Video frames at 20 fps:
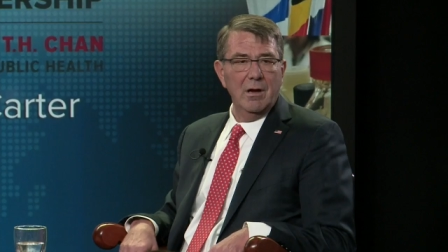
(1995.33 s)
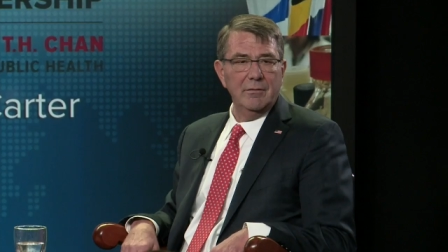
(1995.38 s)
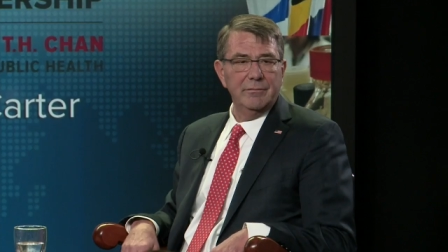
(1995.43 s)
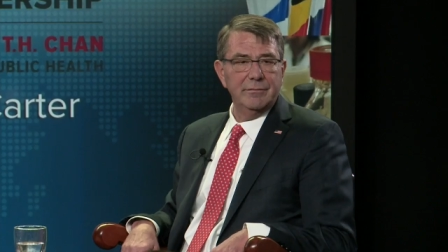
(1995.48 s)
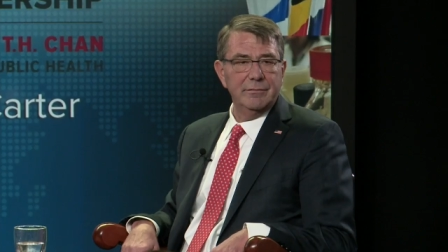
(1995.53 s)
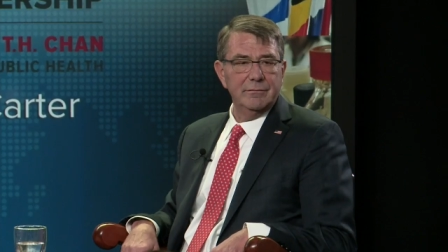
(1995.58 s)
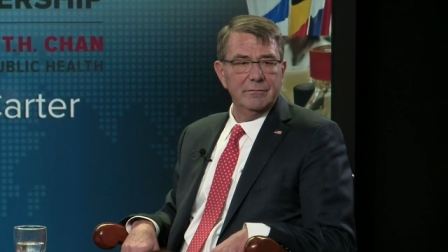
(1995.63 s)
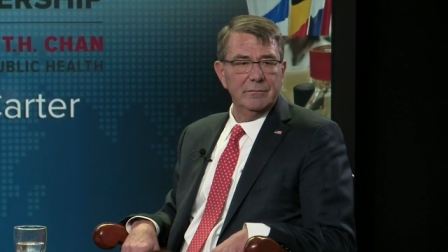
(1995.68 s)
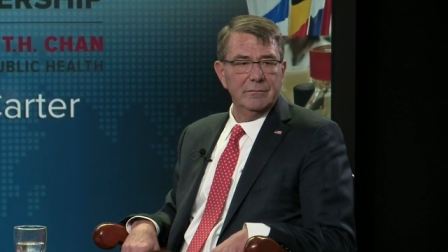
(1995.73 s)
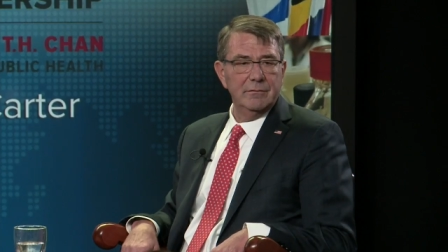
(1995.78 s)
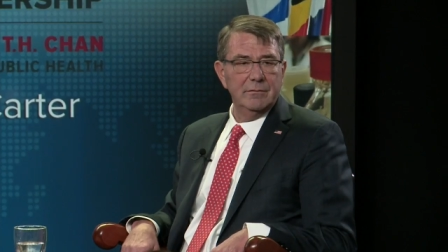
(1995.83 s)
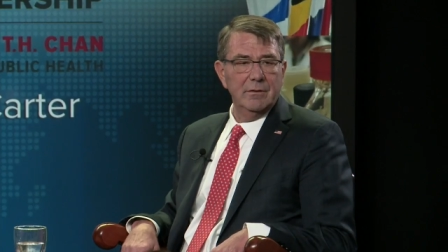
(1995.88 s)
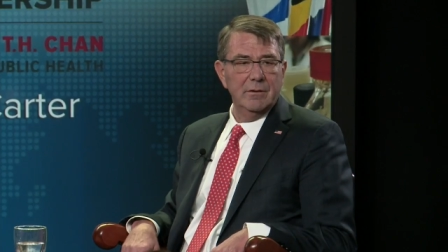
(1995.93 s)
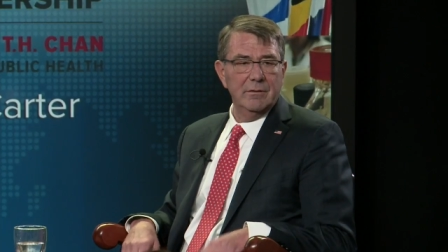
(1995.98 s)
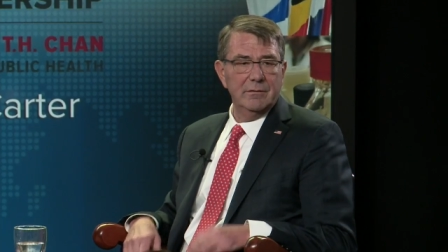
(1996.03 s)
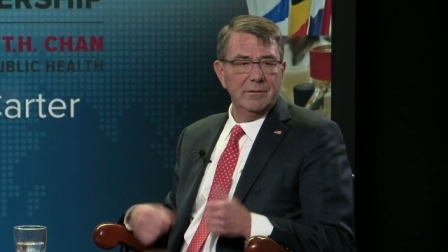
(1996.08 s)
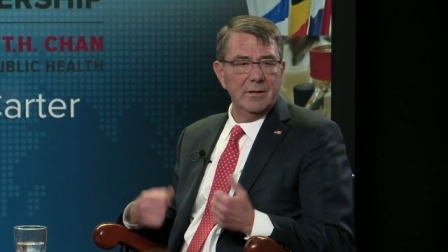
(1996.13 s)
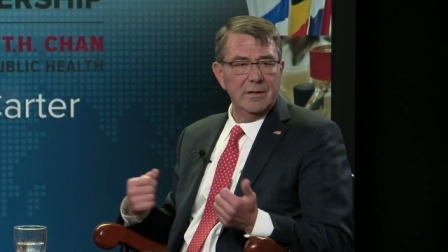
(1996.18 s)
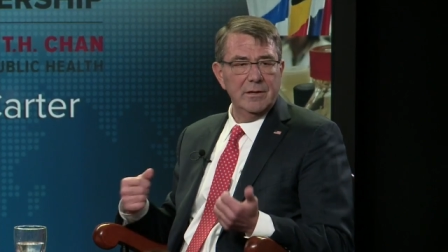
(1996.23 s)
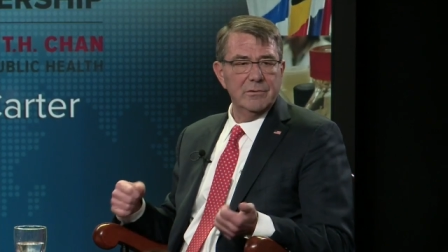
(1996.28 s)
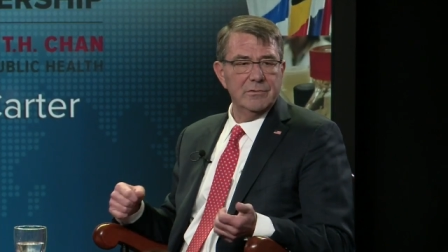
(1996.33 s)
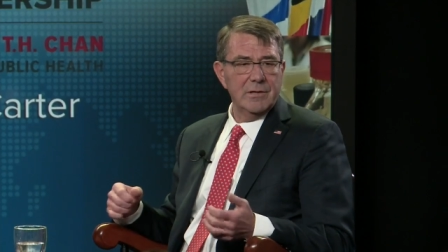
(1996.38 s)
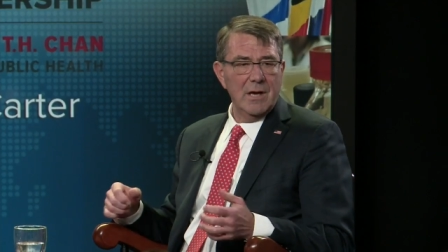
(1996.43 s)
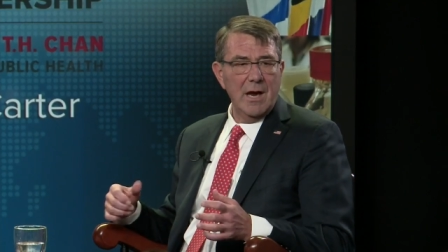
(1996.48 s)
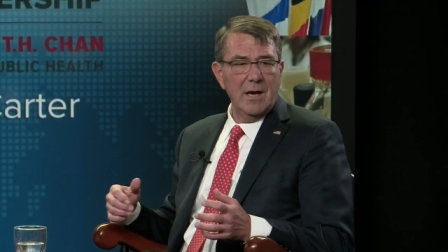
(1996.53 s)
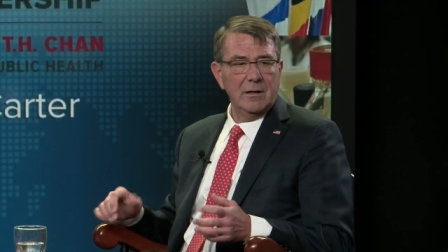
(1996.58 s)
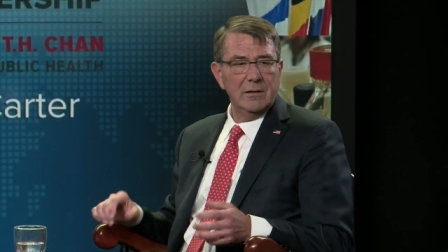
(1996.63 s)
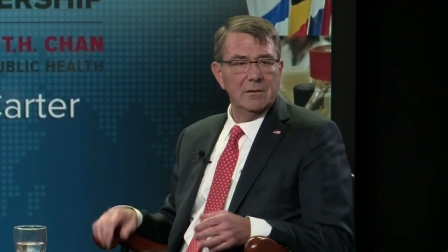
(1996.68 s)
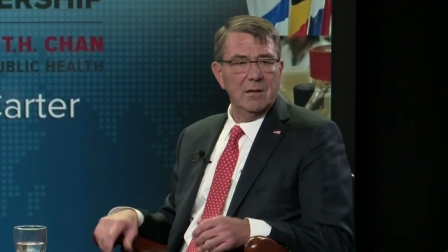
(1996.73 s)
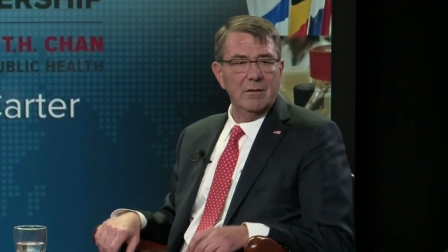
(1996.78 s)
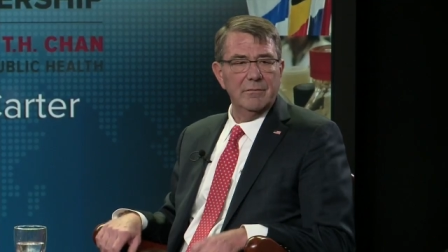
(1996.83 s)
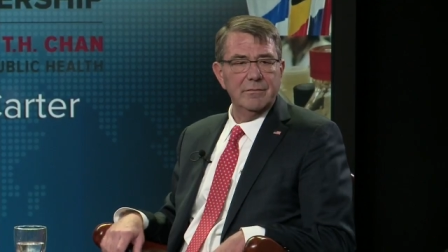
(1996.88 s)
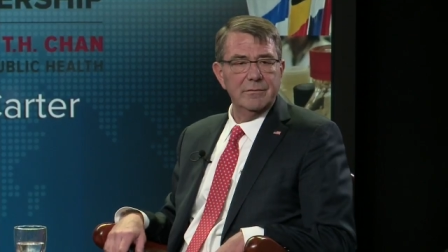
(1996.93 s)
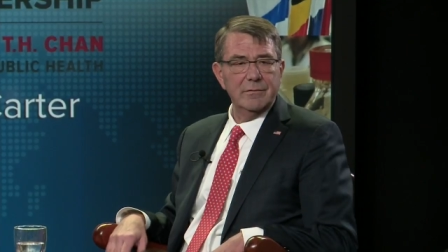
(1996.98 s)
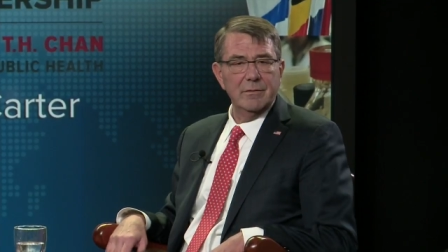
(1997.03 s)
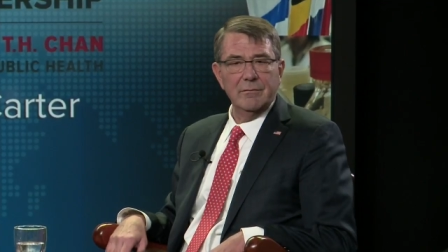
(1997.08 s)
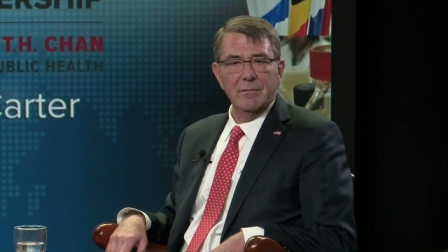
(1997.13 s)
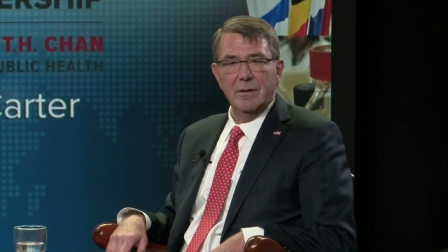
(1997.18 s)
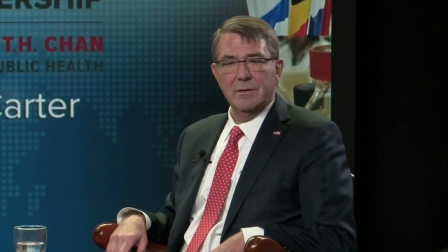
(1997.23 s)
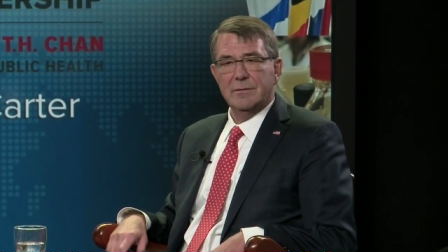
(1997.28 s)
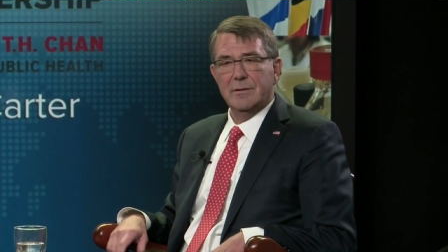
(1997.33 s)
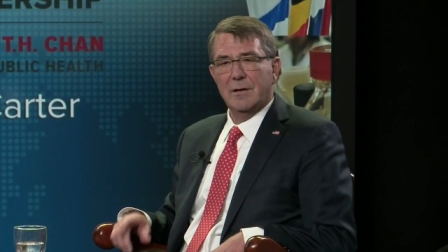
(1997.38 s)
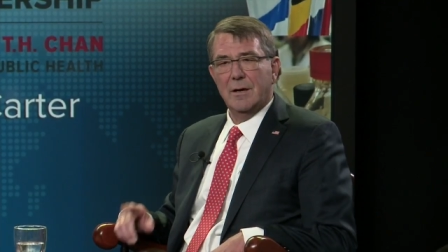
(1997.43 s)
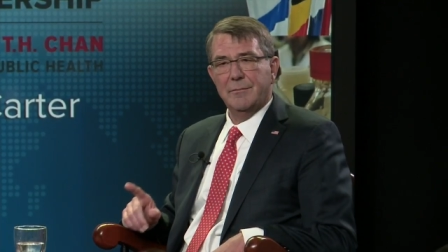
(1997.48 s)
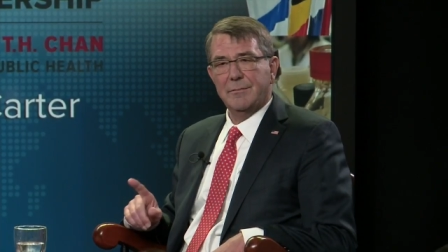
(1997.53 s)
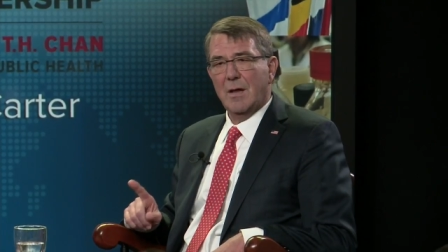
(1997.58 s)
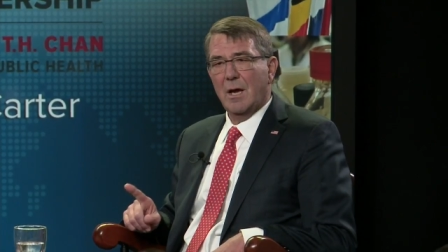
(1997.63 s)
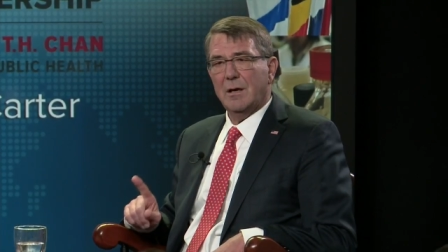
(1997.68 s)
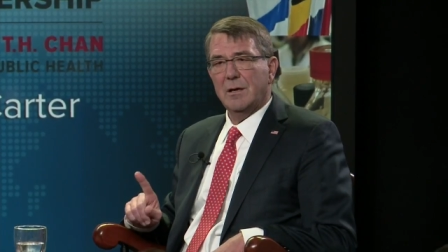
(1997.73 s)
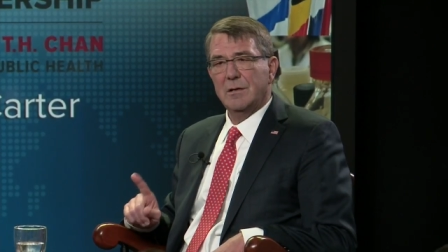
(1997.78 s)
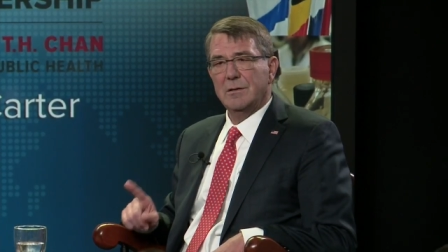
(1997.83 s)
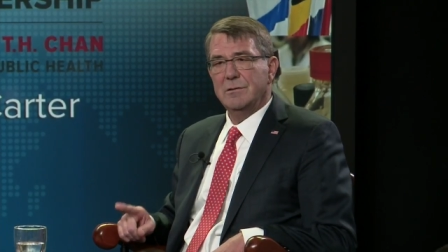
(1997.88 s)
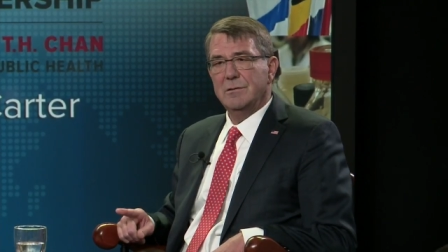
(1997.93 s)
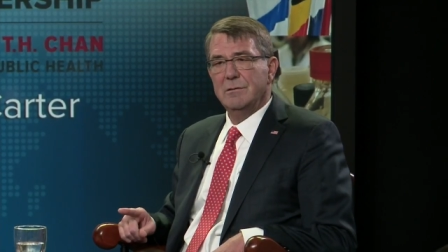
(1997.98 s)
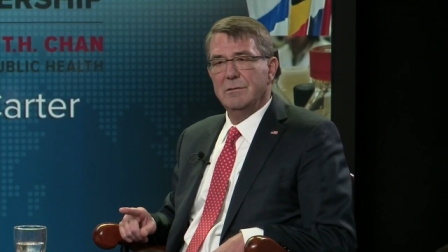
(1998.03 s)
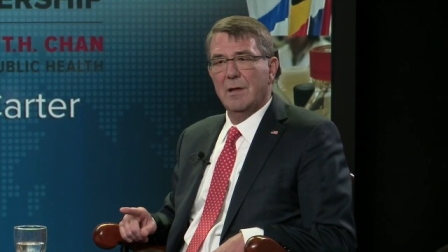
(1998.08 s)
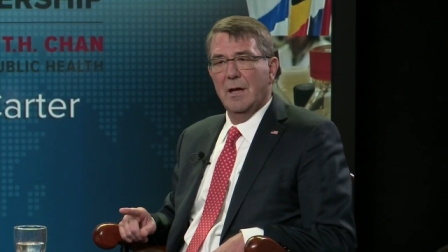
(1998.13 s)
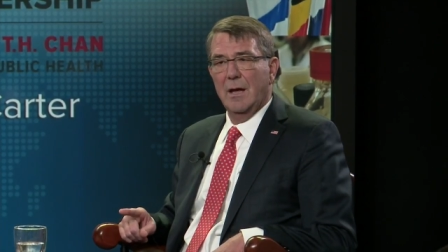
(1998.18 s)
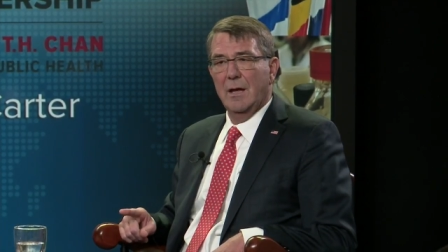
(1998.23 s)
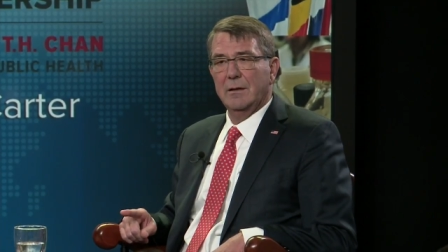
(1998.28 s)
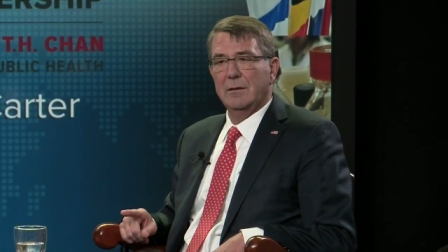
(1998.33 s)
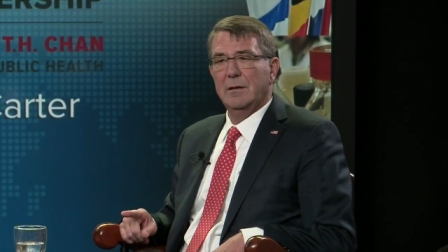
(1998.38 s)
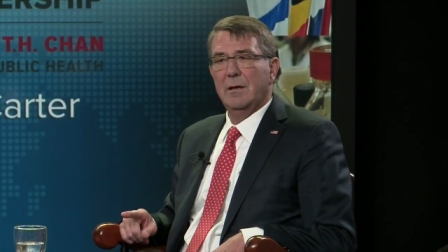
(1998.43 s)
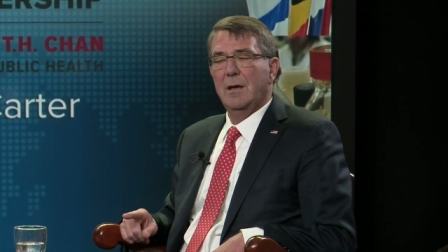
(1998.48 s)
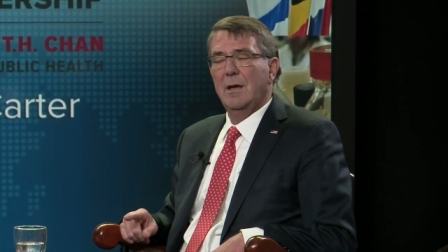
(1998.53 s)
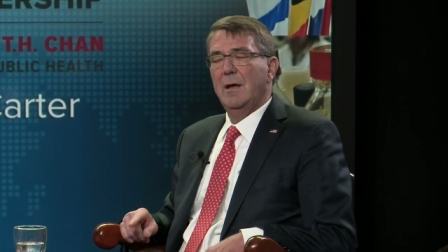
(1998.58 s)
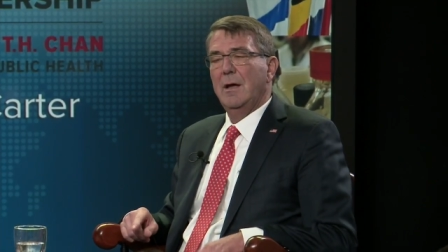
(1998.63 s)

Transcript: off or take your jacket off or something. I said, I'm not going to do that.